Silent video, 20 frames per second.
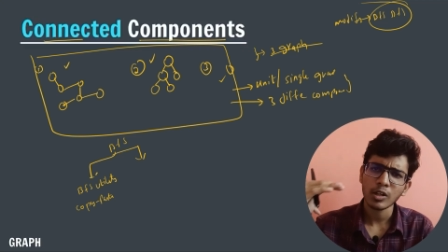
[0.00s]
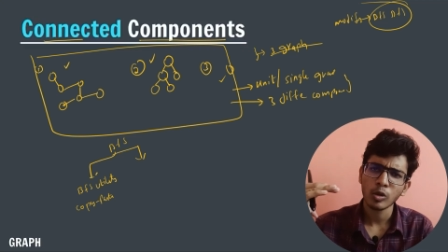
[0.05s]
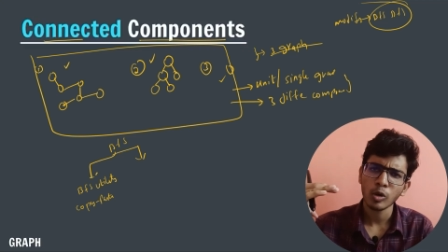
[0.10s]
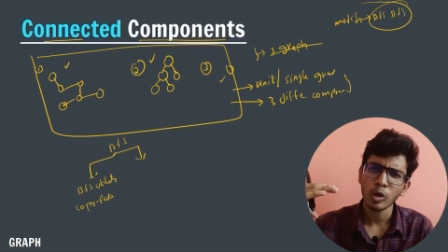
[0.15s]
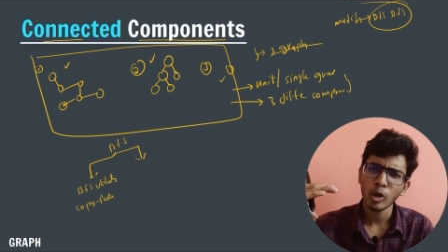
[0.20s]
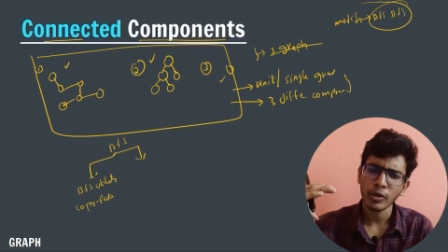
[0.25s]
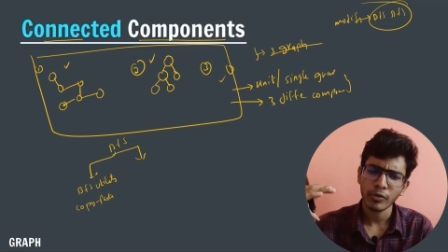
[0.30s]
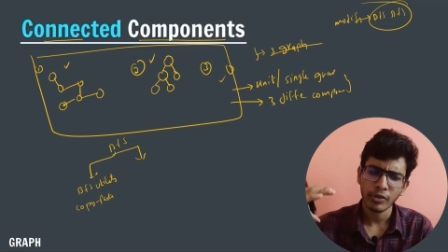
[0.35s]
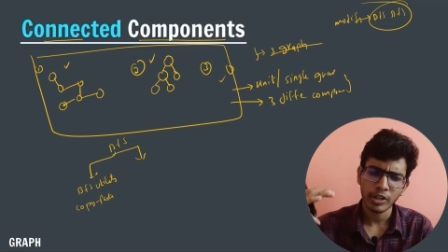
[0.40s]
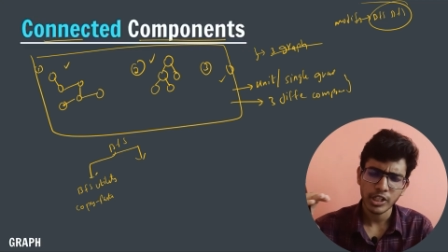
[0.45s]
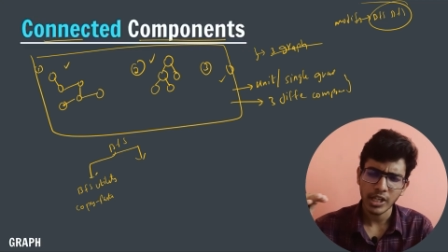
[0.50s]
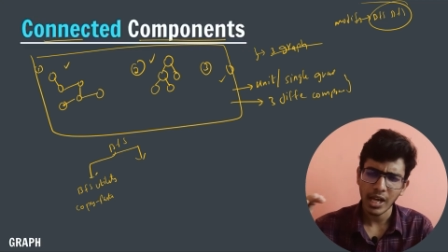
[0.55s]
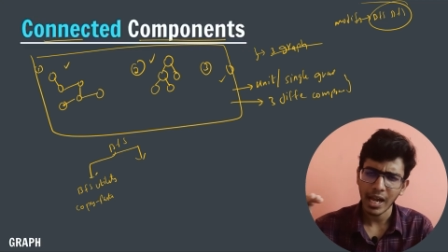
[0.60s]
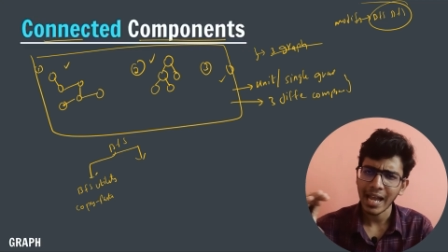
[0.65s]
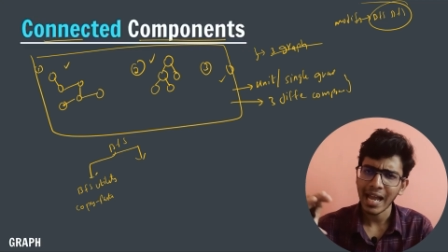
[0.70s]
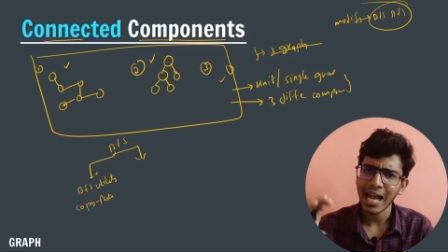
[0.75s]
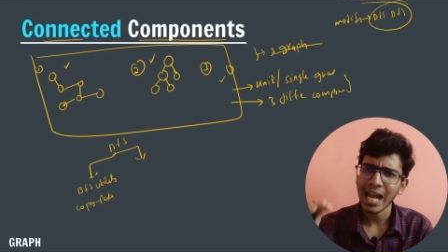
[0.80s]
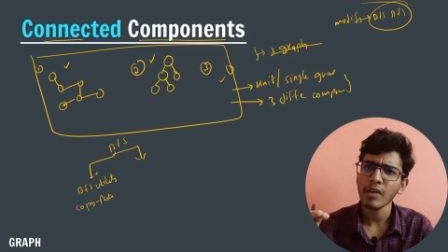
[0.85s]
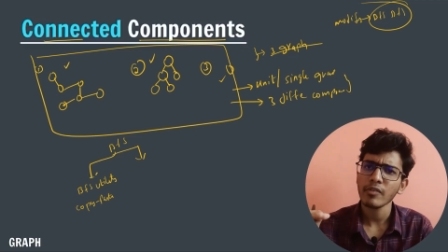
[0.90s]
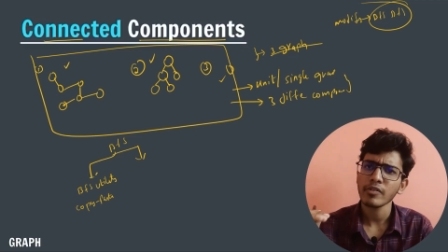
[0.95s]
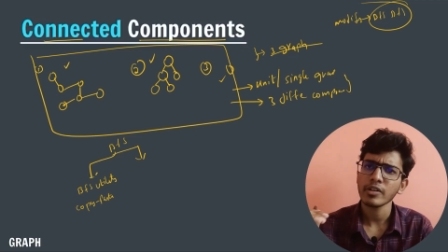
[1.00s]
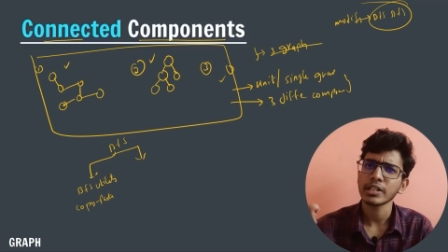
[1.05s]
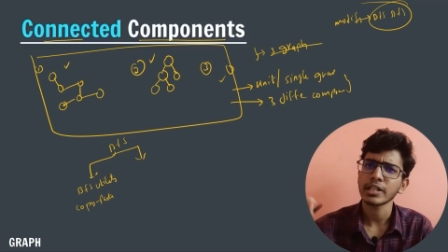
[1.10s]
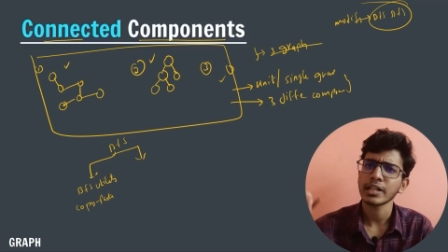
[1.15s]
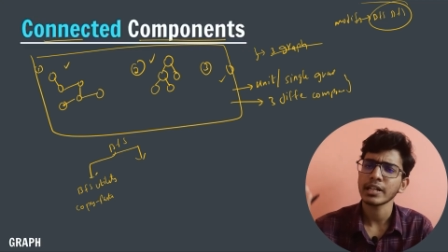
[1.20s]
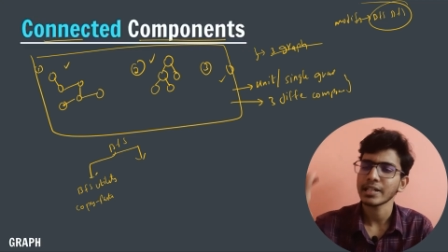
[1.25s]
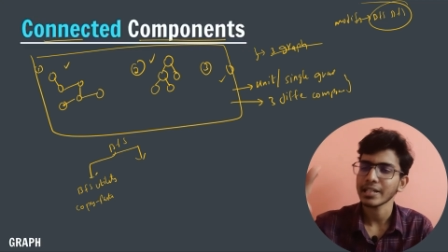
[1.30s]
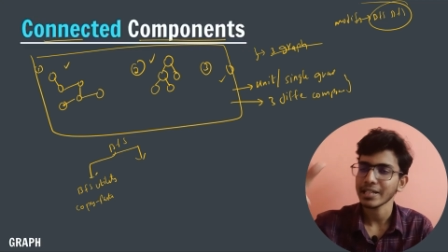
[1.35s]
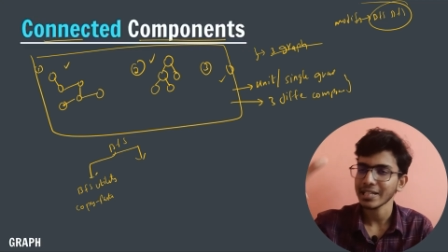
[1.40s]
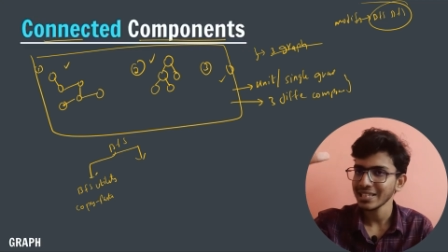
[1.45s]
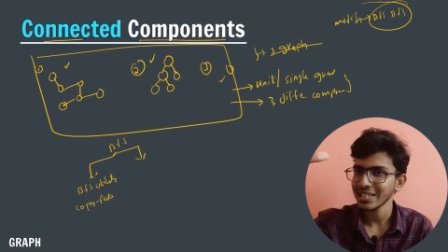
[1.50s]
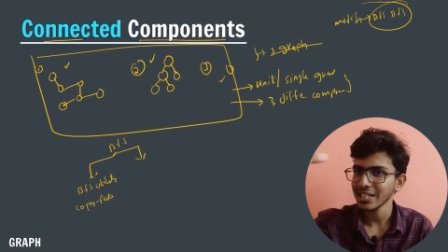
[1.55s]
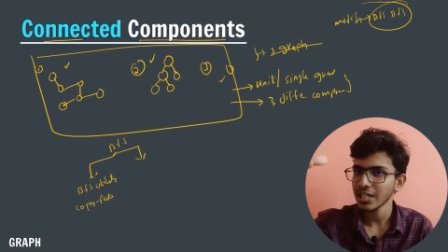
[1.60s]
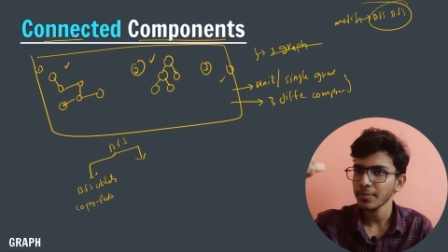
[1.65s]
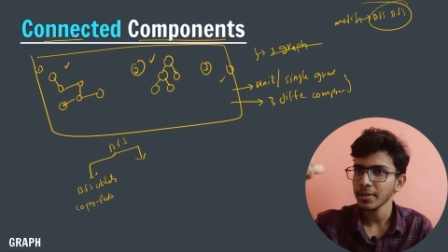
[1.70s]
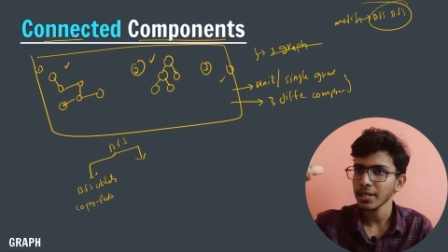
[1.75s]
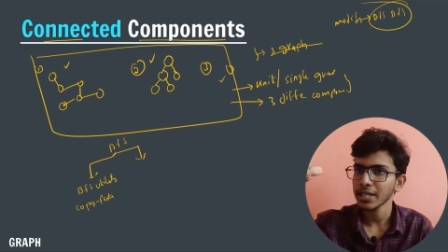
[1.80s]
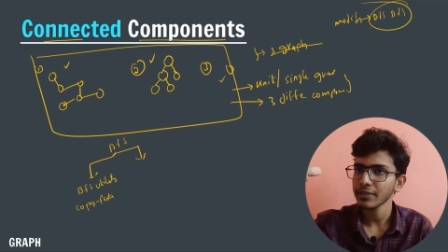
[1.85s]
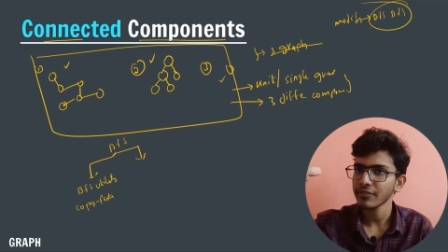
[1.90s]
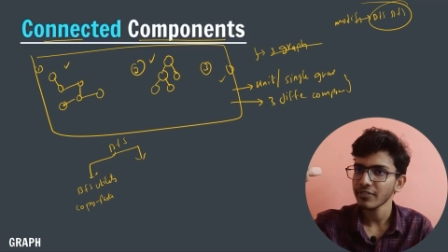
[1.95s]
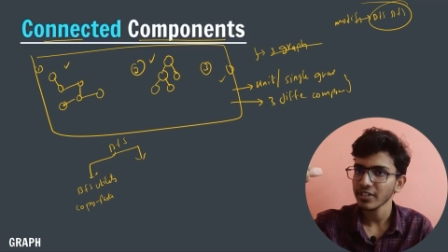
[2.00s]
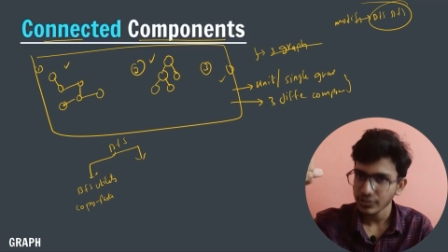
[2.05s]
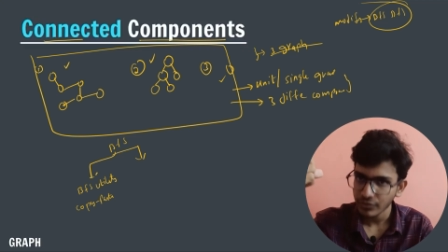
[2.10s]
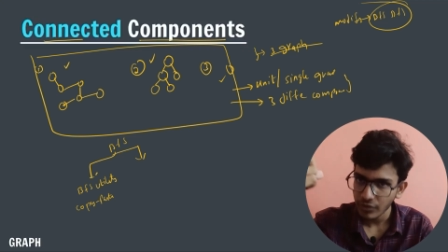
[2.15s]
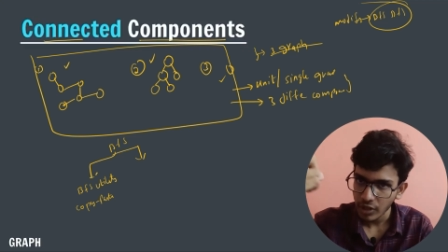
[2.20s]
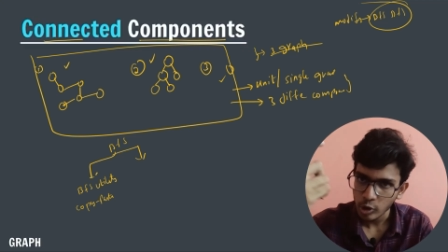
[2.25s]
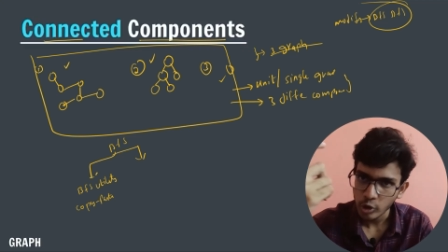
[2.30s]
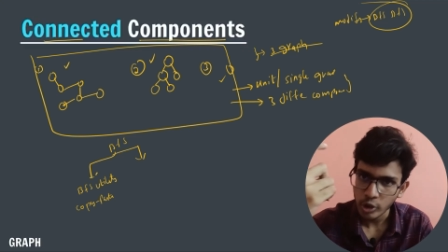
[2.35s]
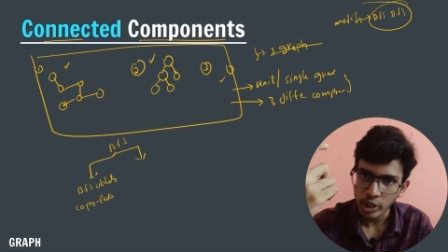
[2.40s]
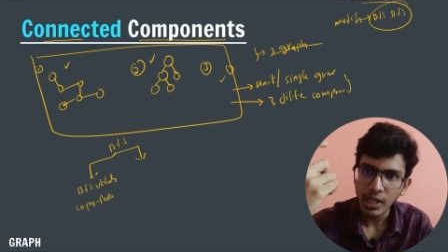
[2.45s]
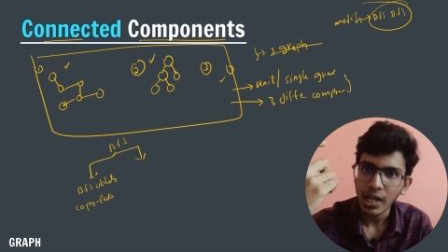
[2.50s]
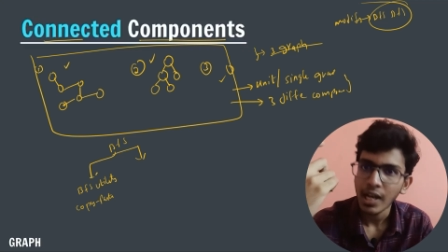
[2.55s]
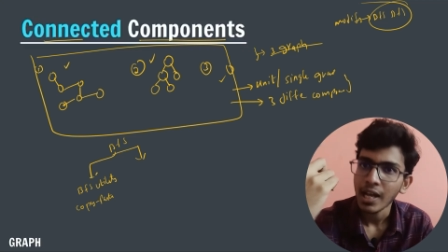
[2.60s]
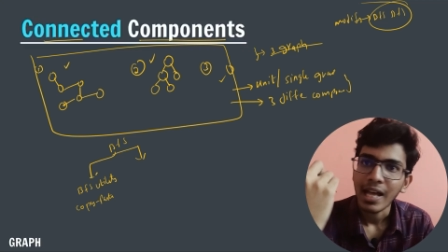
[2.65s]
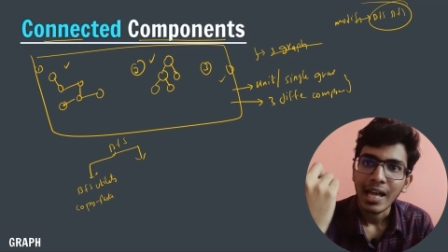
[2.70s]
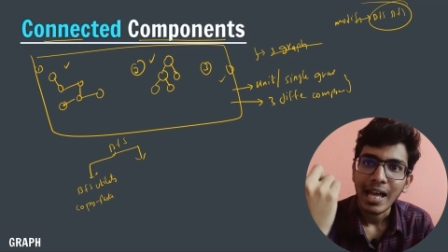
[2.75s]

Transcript: code which I have written in the BFS function.